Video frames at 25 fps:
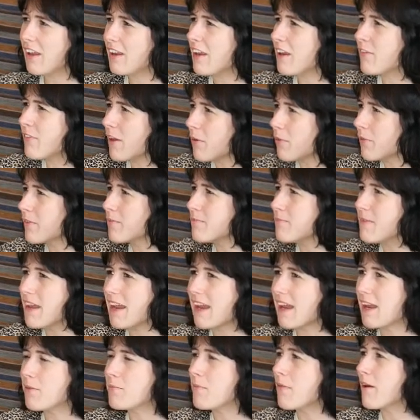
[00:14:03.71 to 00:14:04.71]
Like, if that was
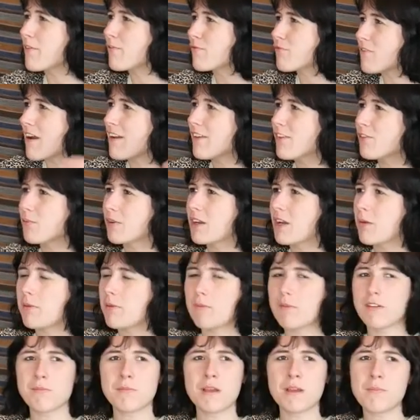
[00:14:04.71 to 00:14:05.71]
me and my friends were
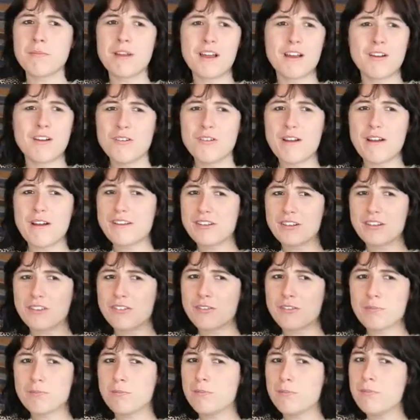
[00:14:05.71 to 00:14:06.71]
coming with me, I'd be like, all right,
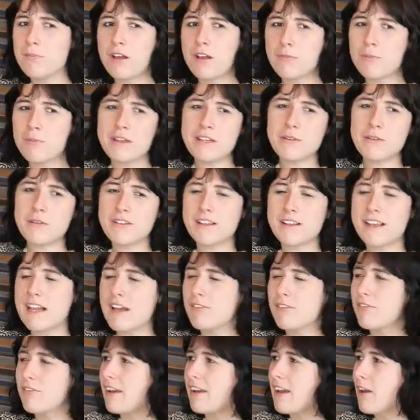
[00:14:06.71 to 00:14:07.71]
I'll meet you in the
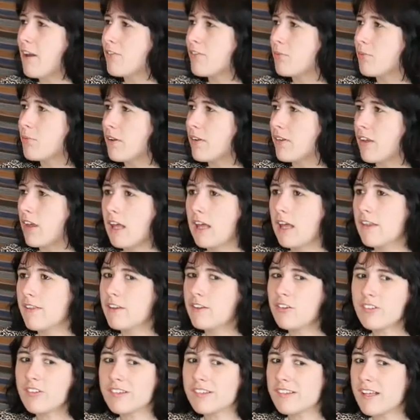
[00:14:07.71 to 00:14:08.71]
cafe afterwards.
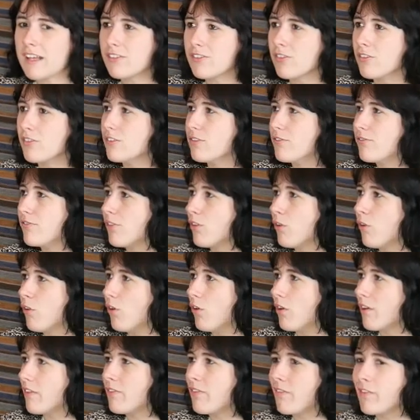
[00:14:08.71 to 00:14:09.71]
They just sat on the
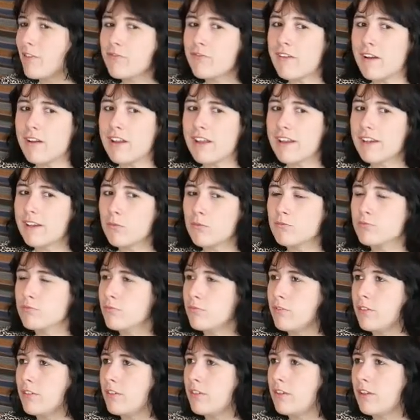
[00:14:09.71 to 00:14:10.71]
floor. It felt like,
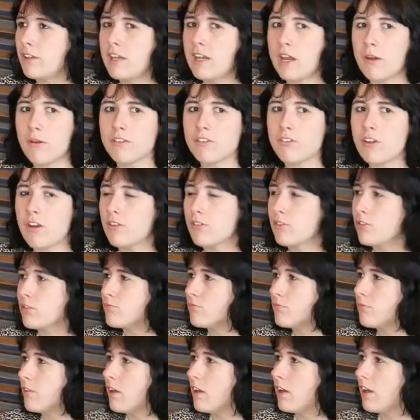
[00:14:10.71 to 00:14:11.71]
you know, a
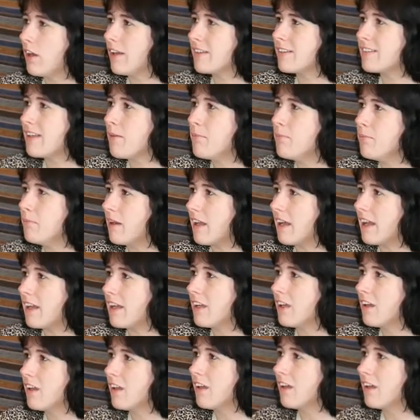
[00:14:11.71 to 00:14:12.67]
childhood assembly.